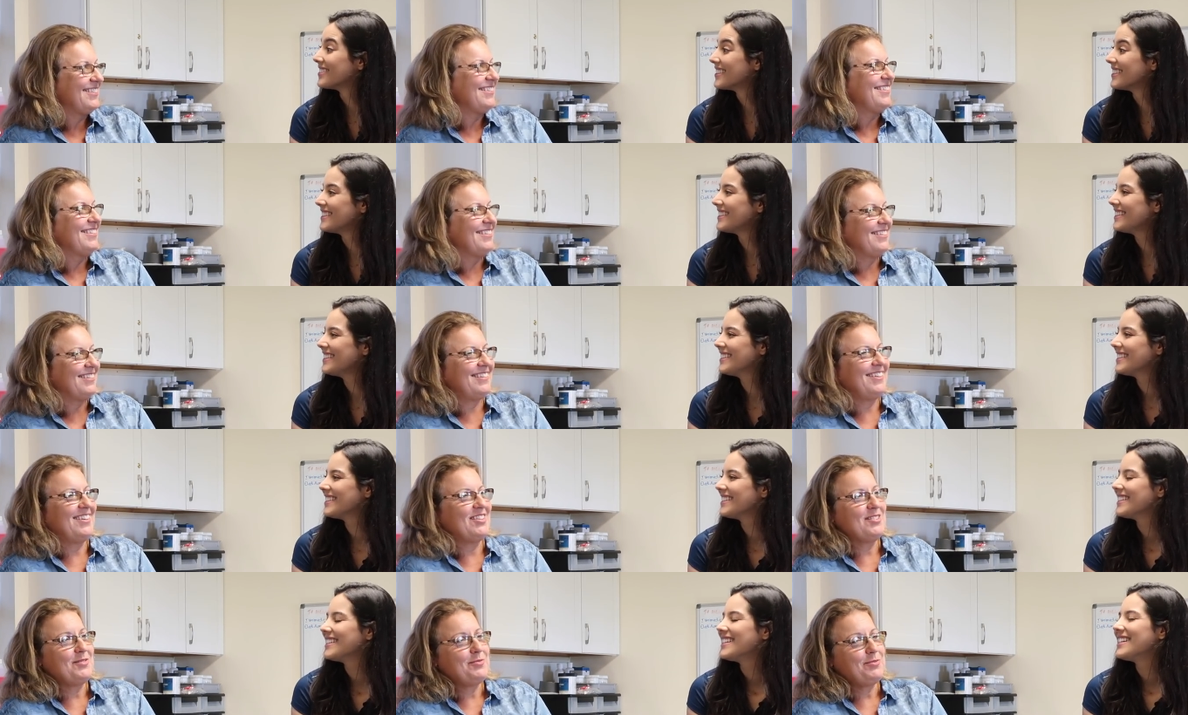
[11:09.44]
Speaker 1: Really?
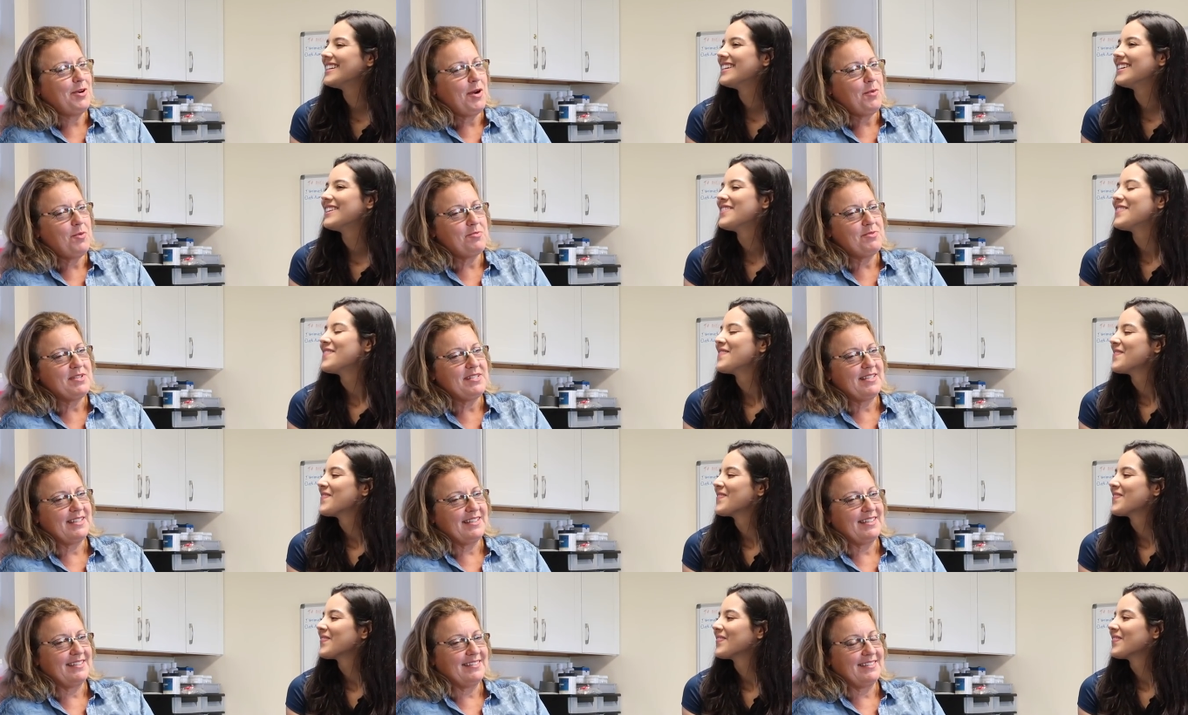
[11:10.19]
Yeah. The problem is
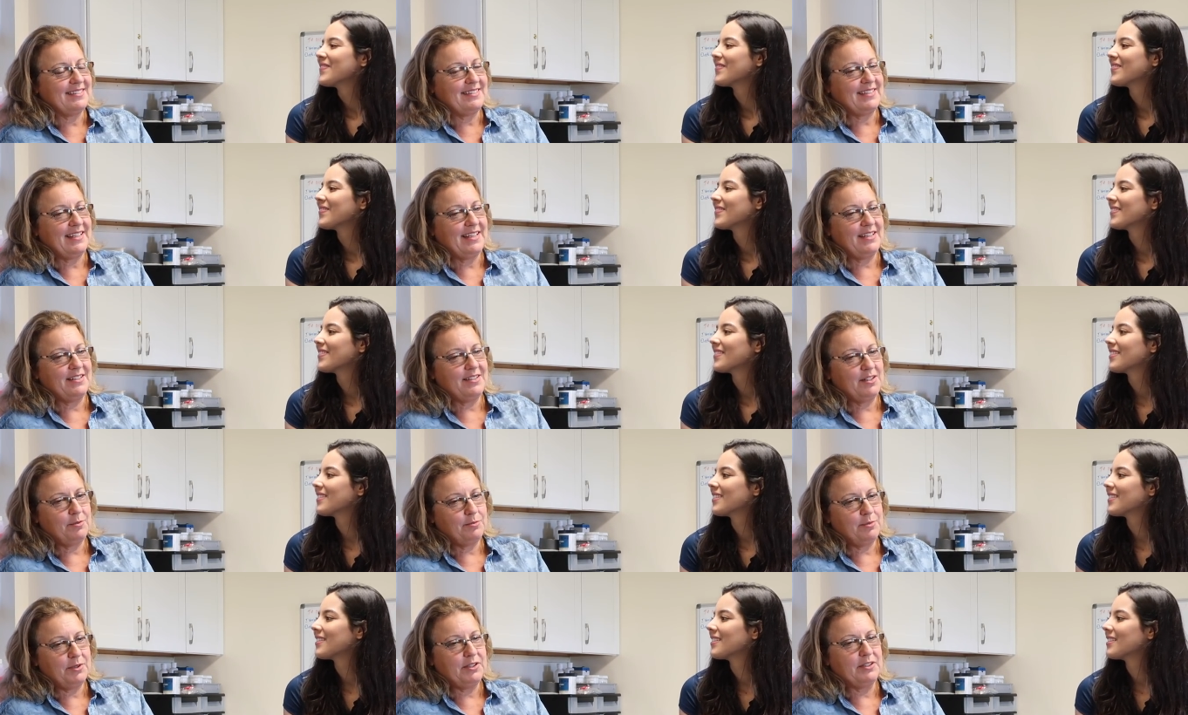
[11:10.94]
they, they end
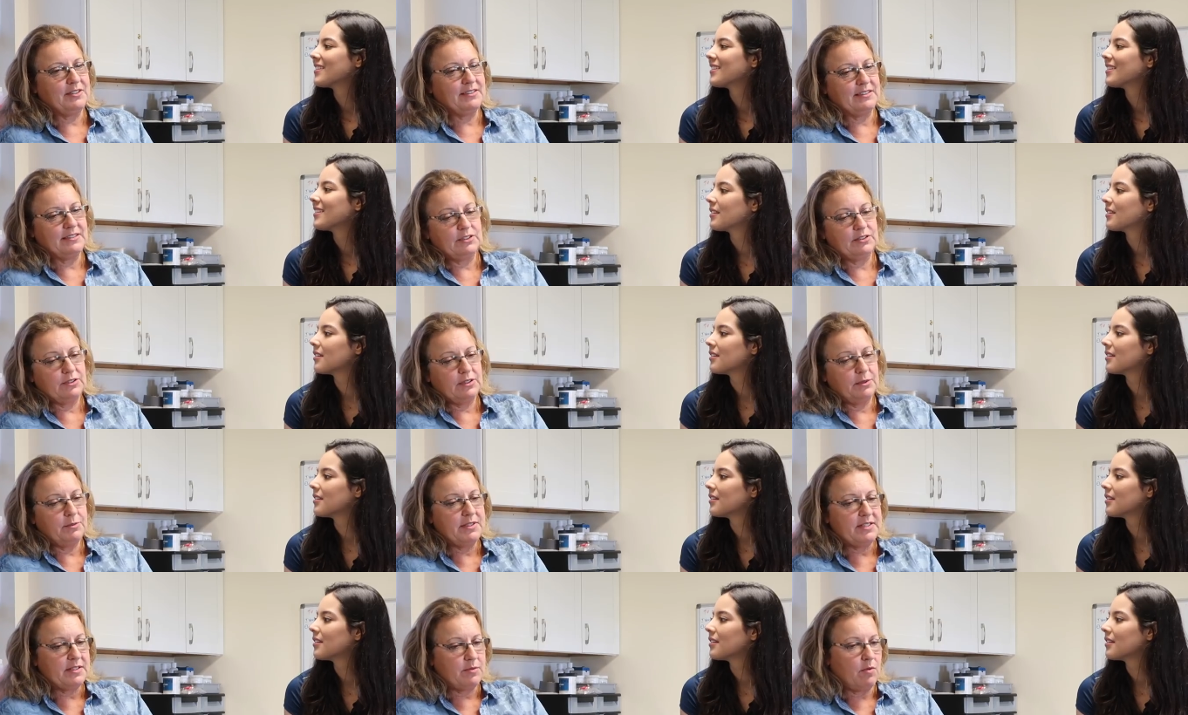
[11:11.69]
up being
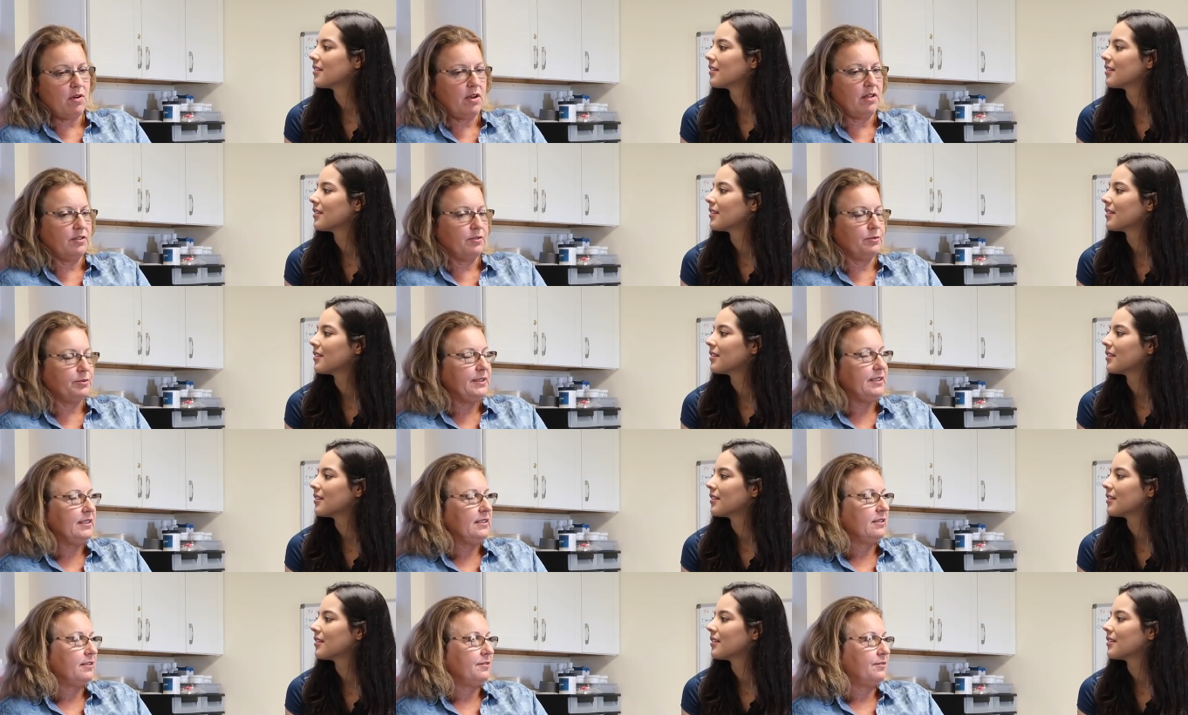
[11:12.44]
extremely small and
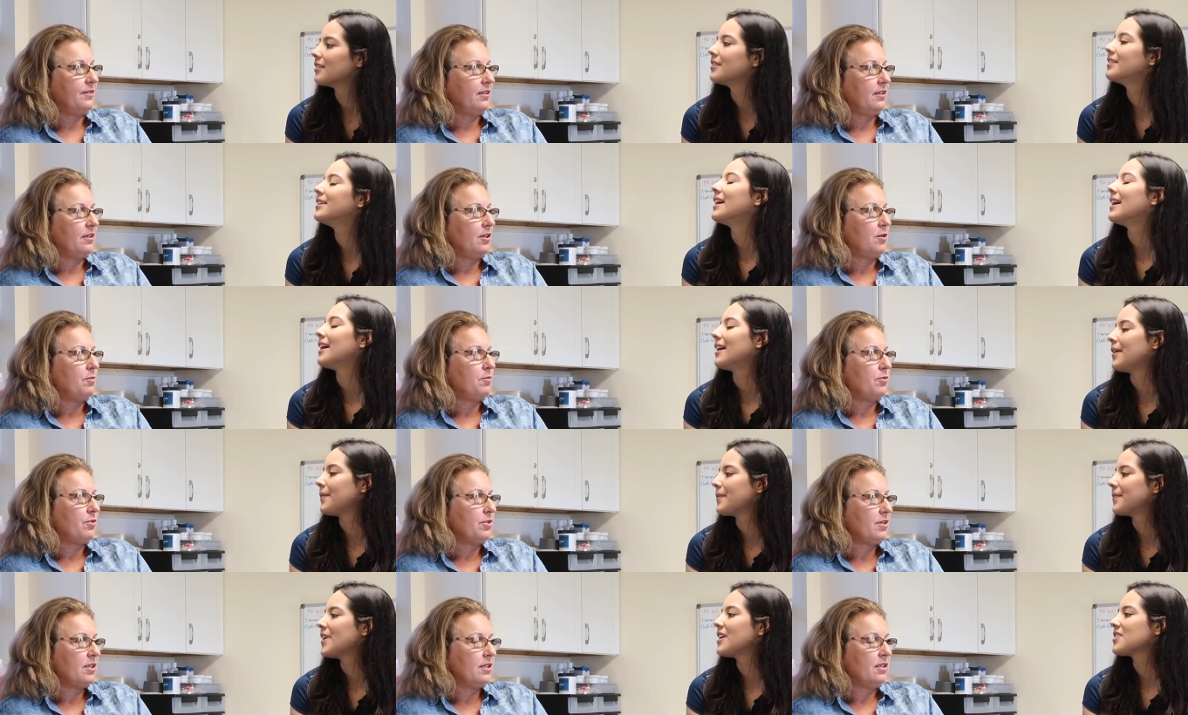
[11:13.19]
weak if they
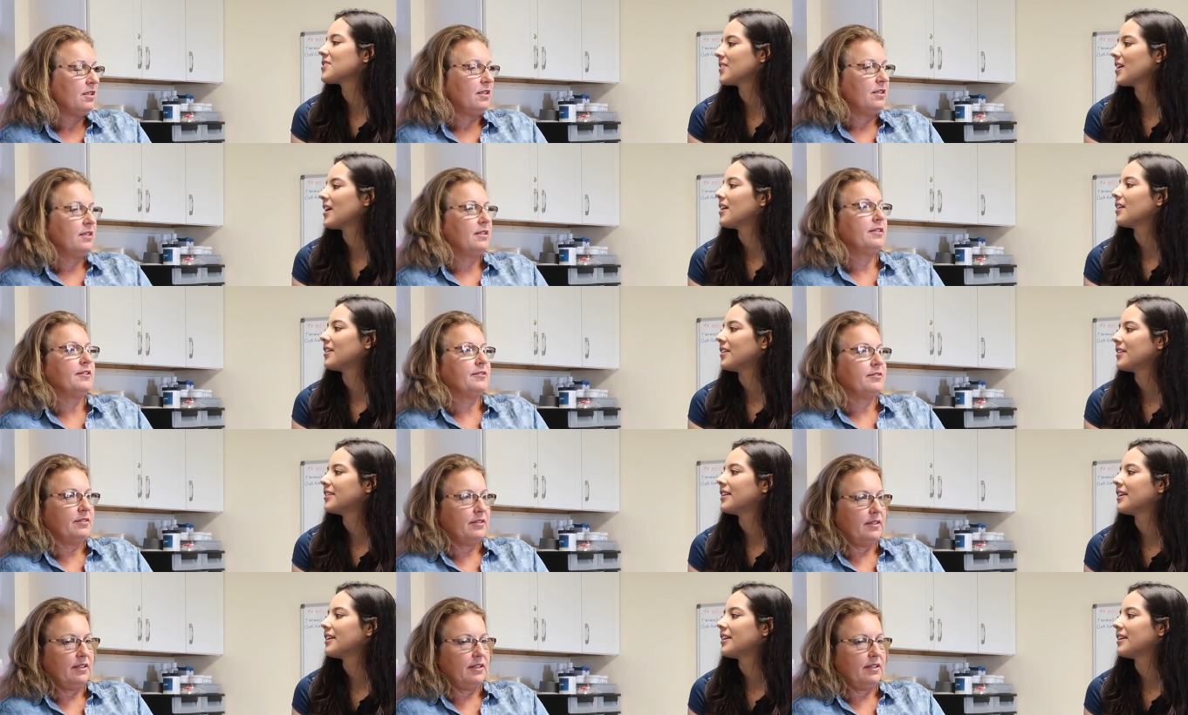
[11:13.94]
Yeah, that's what I heard.